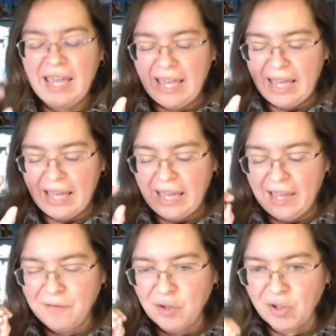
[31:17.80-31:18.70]
If
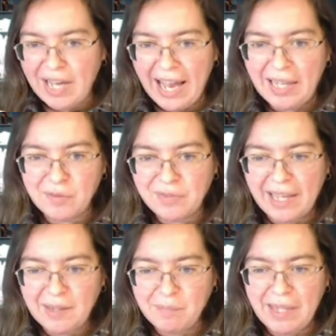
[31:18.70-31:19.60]
you're kind of like
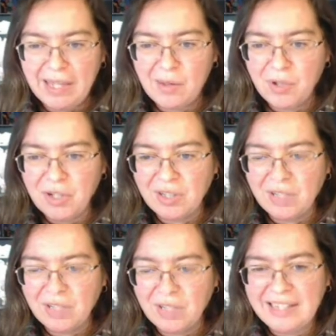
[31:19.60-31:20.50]
me, when you're
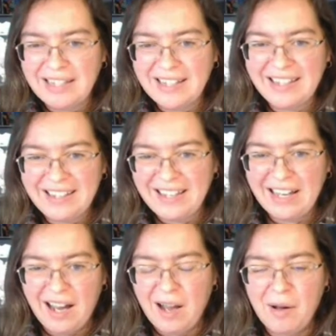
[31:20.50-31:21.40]
like
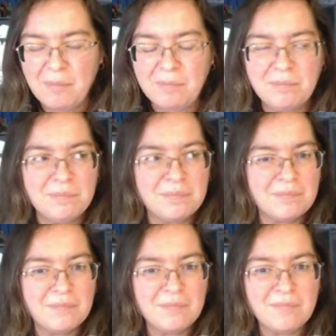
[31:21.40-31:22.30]
kind
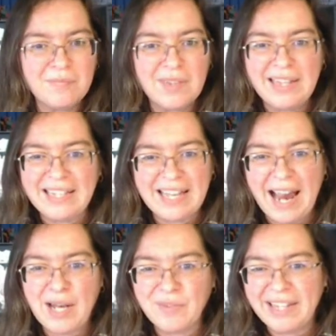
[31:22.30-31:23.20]
of
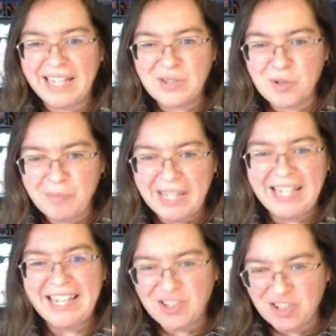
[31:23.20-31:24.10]
like
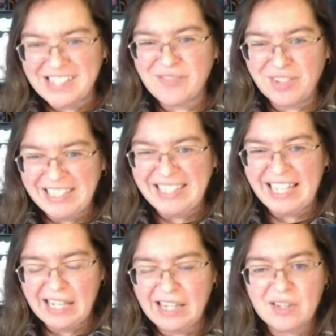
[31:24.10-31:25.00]
intermediate, just really
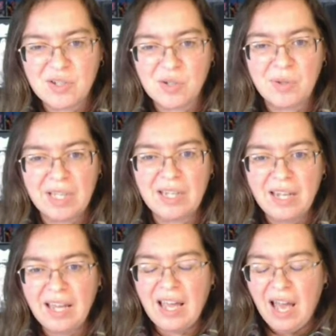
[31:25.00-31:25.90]
getting into it,
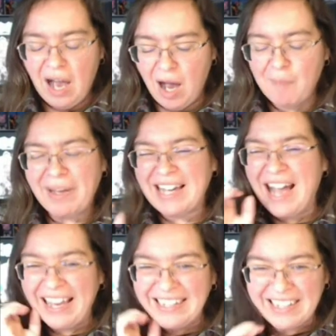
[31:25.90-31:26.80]

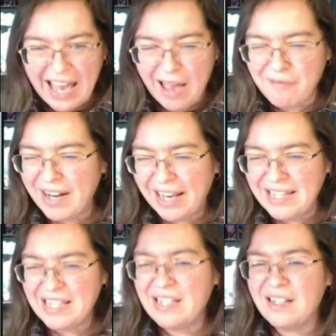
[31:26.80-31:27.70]
kind of have an
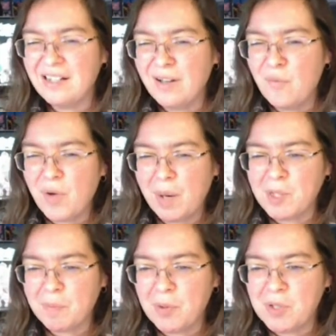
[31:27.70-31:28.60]
idea of what I'm
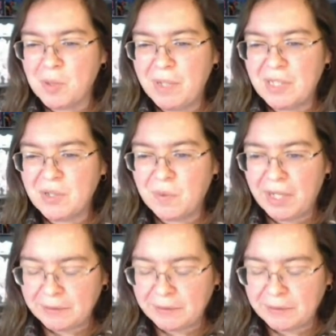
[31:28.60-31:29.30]
supposed to be doing.